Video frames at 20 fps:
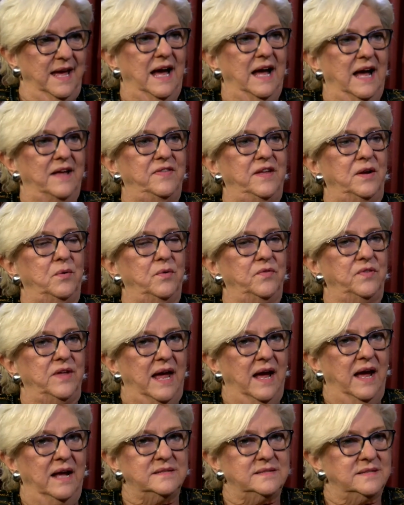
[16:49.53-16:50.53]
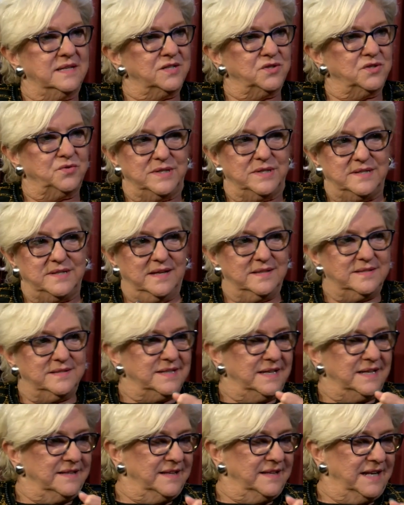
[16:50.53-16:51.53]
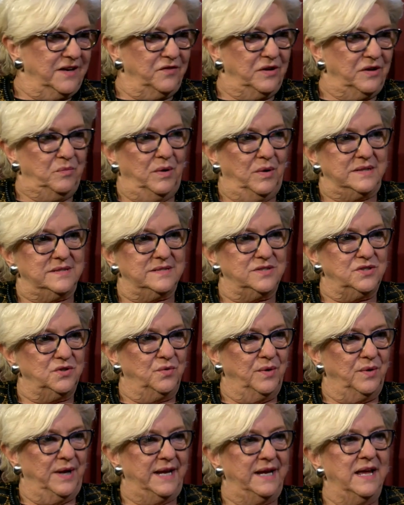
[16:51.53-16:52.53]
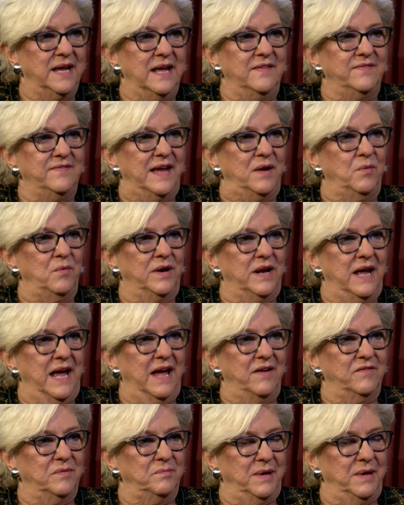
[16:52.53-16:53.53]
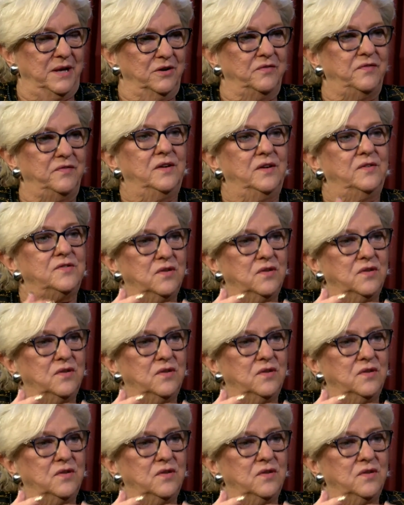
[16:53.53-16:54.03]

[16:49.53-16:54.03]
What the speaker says: I think with the ancestry testing that everyone's doing, they want to have a better feel.